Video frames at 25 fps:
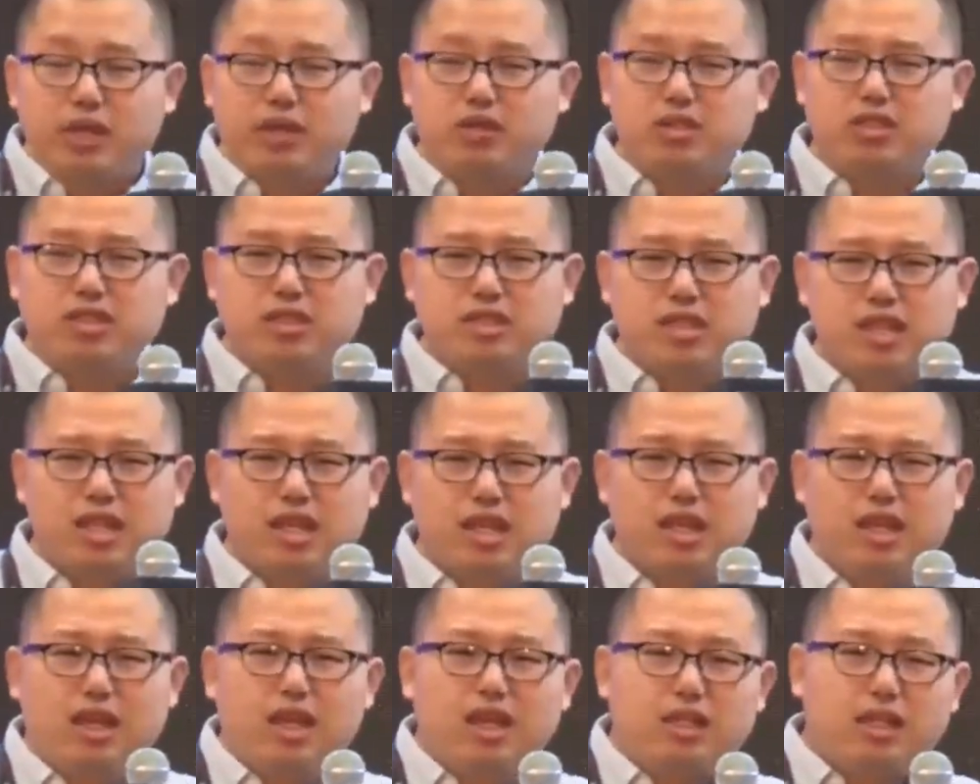But
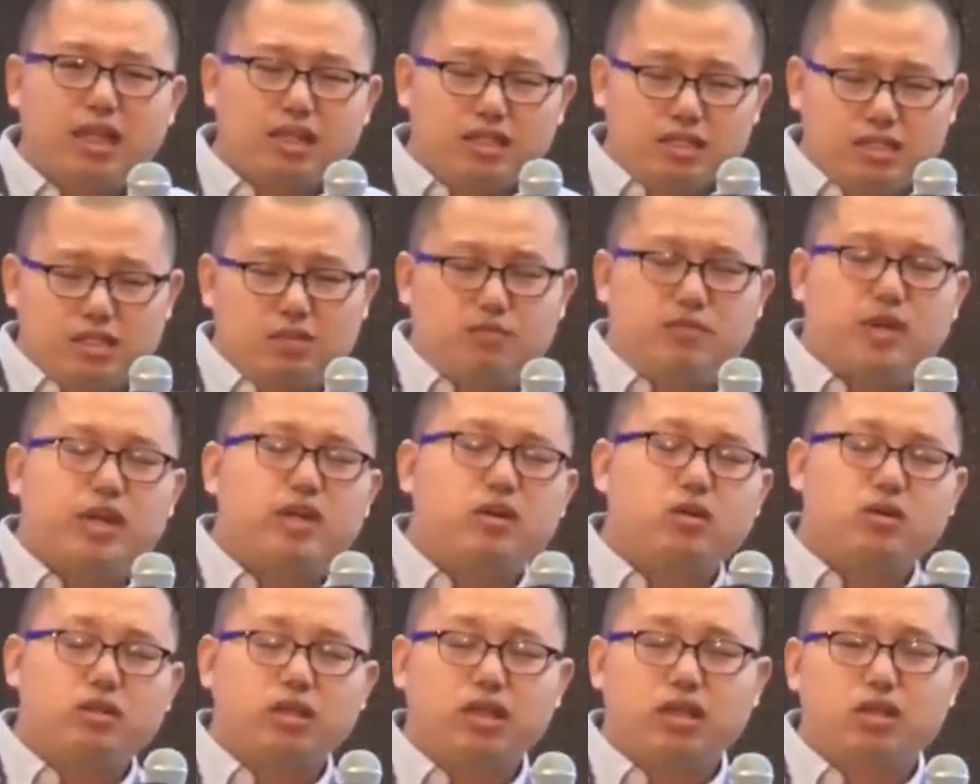what do we
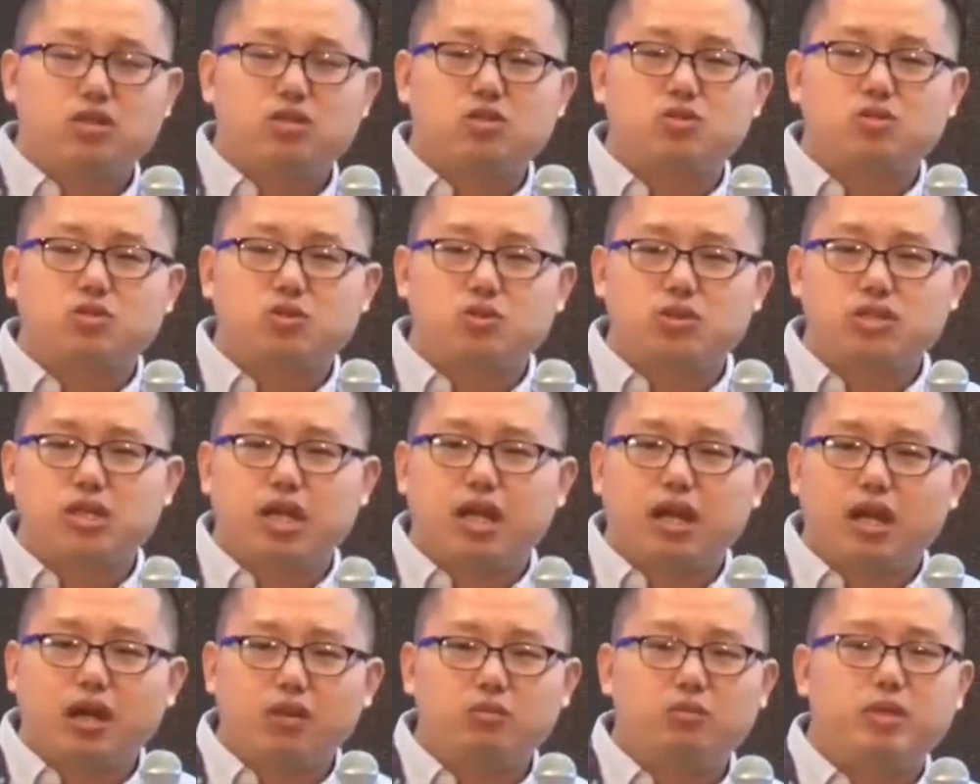do without
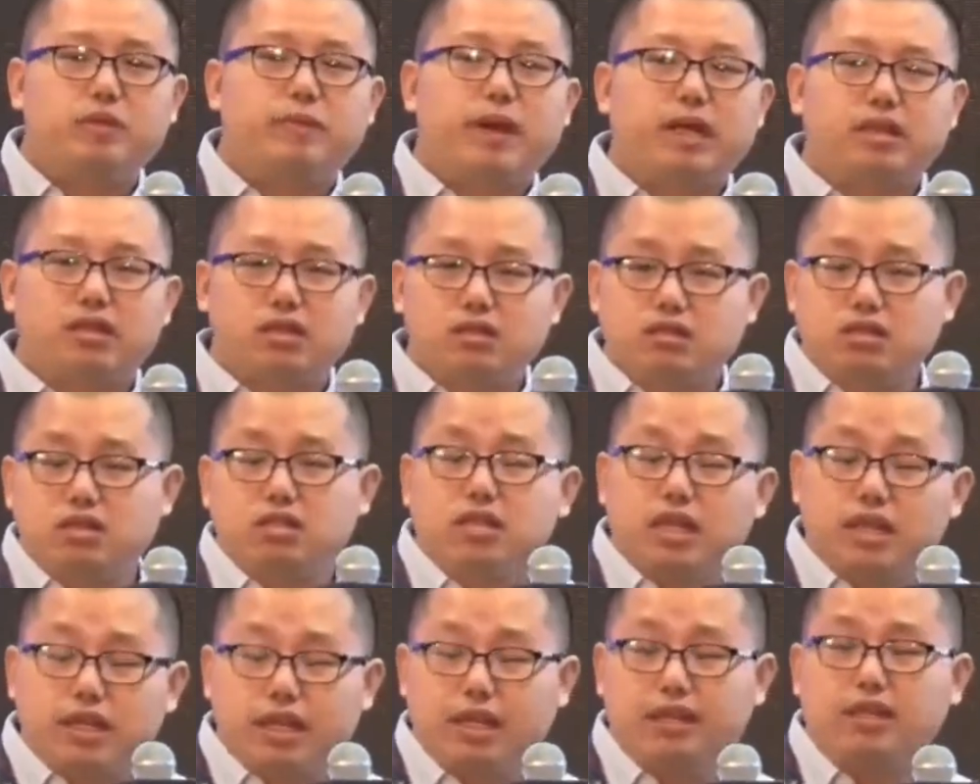the database
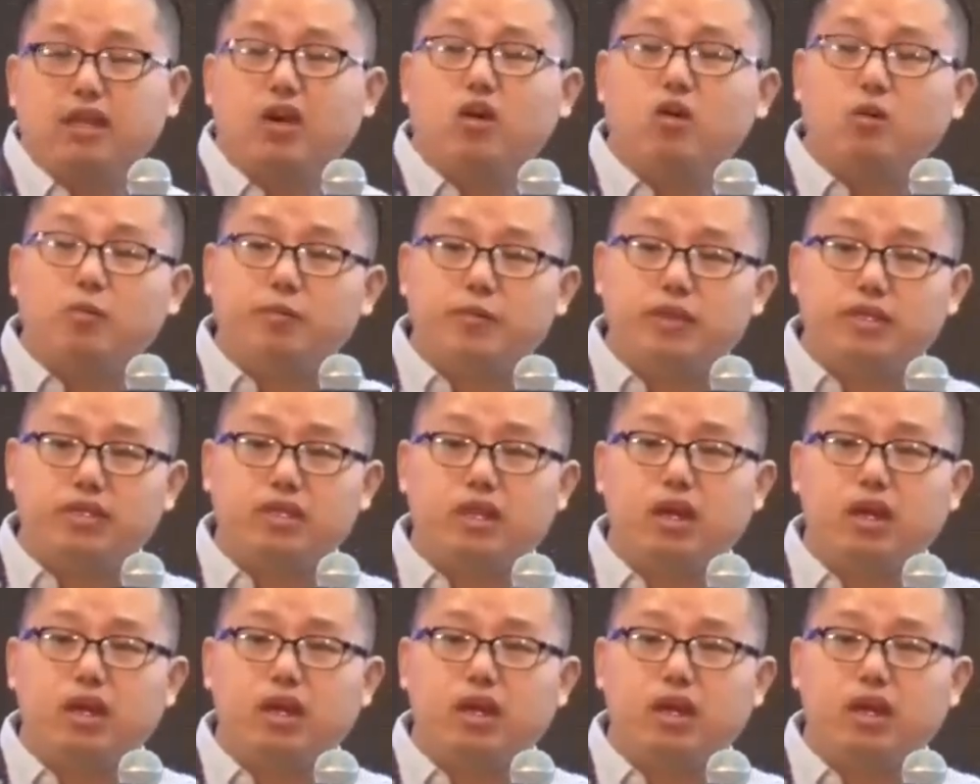password